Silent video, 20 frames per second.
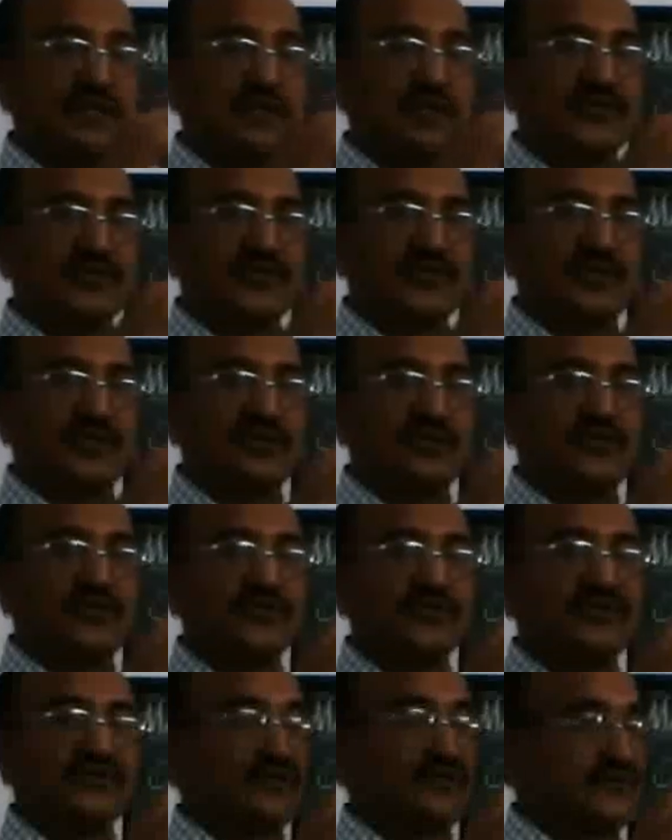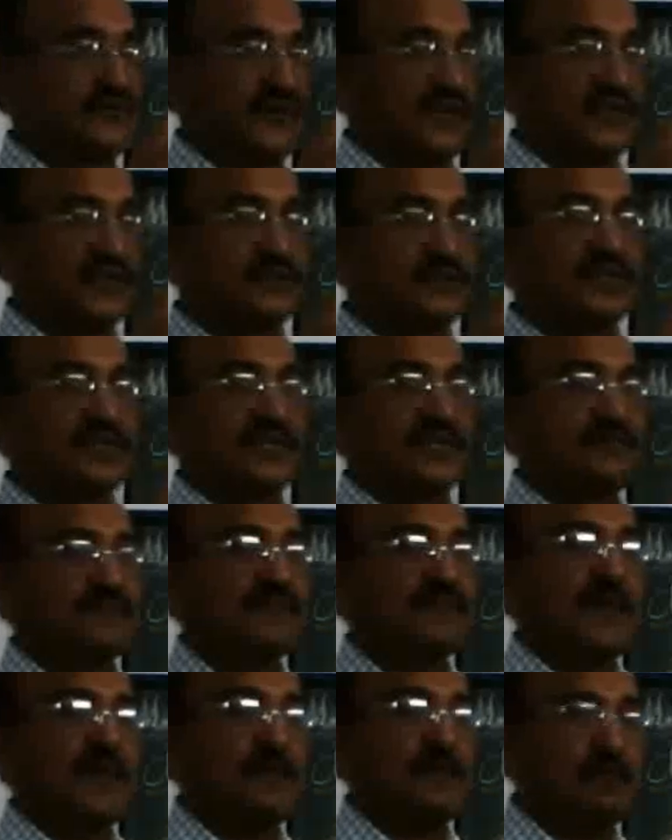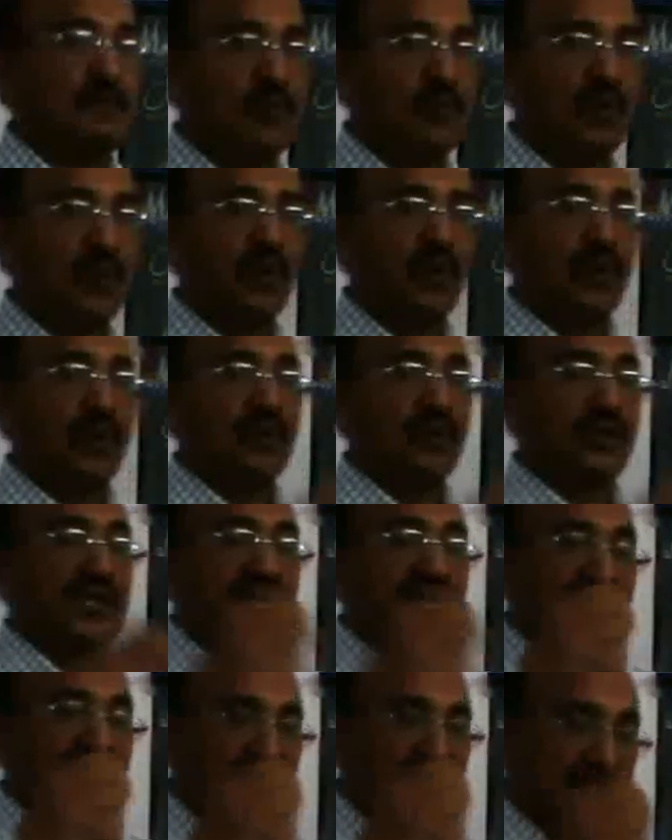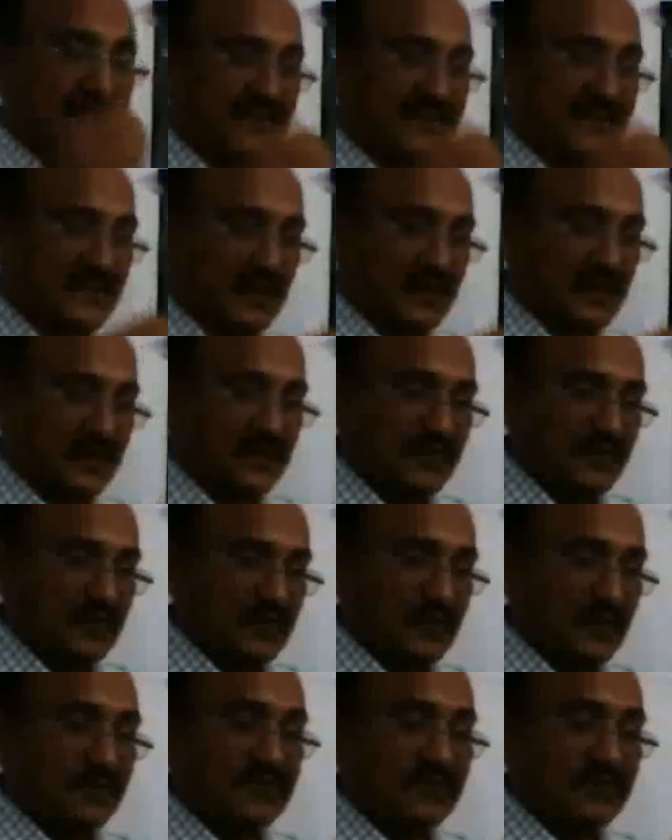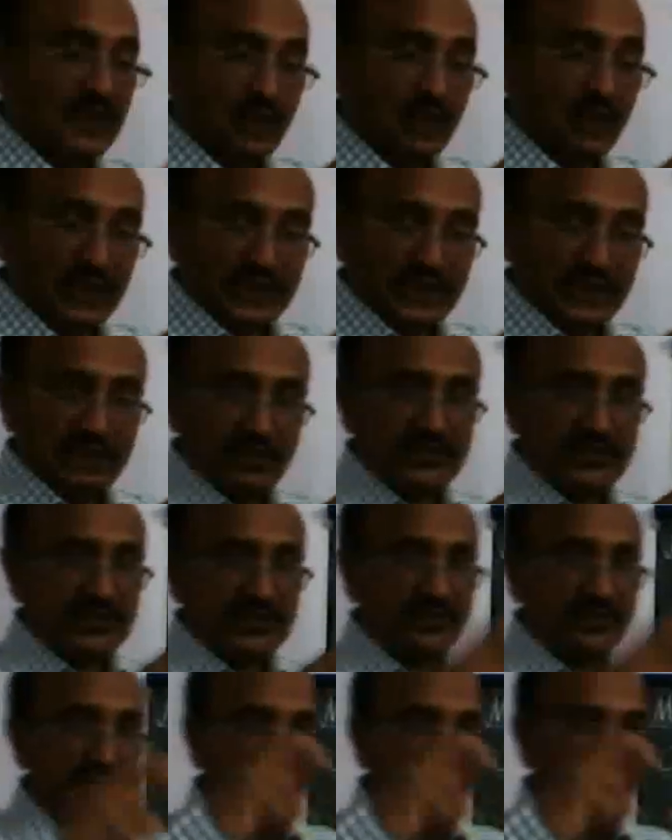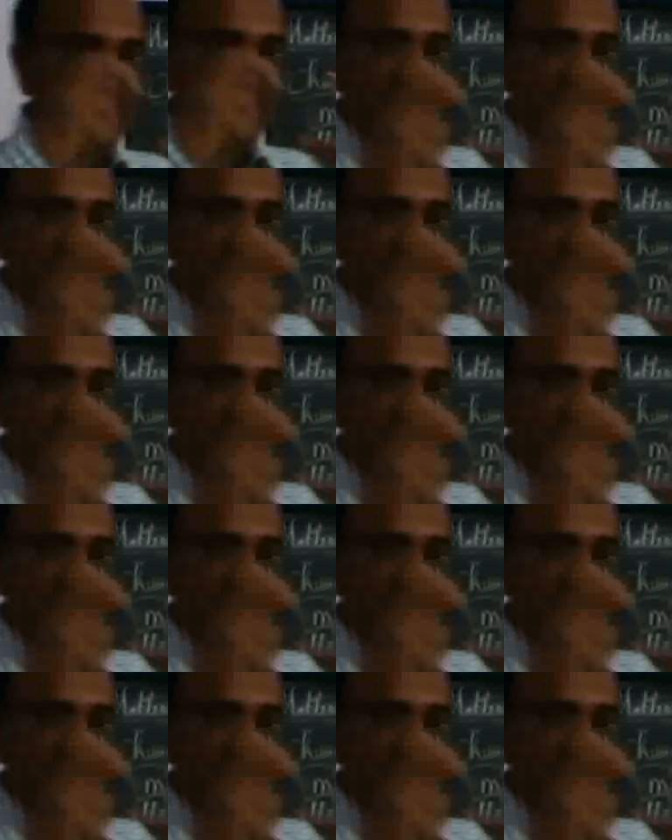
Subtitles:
closer, the force of attraction become more, and the what do you call, children, that